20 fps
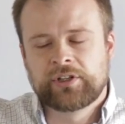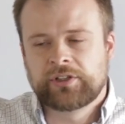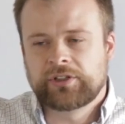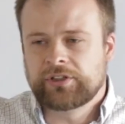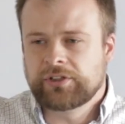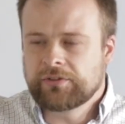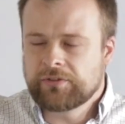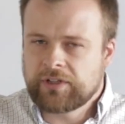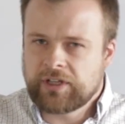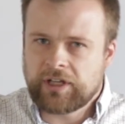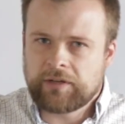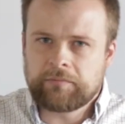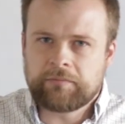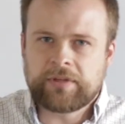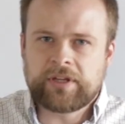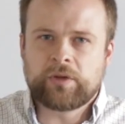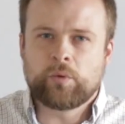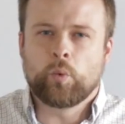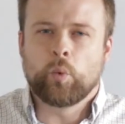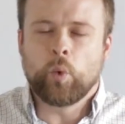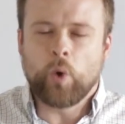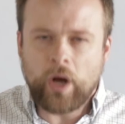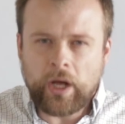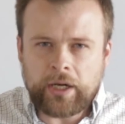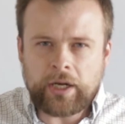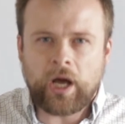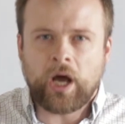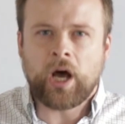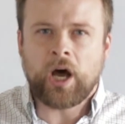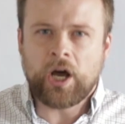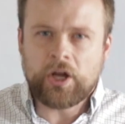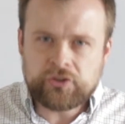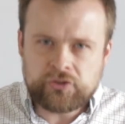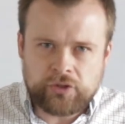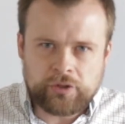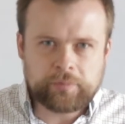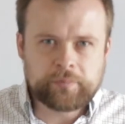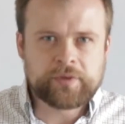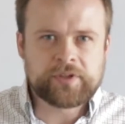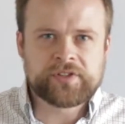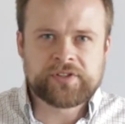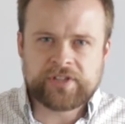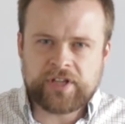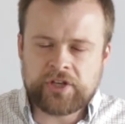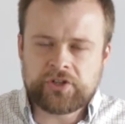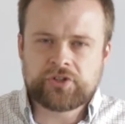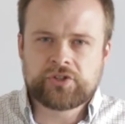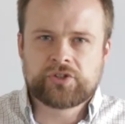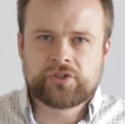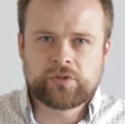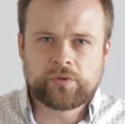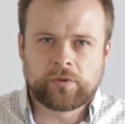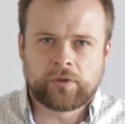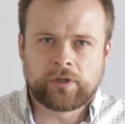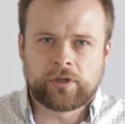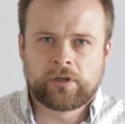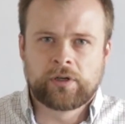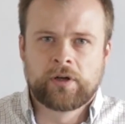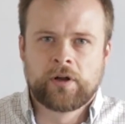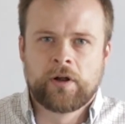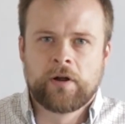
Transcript: you can be 100% sure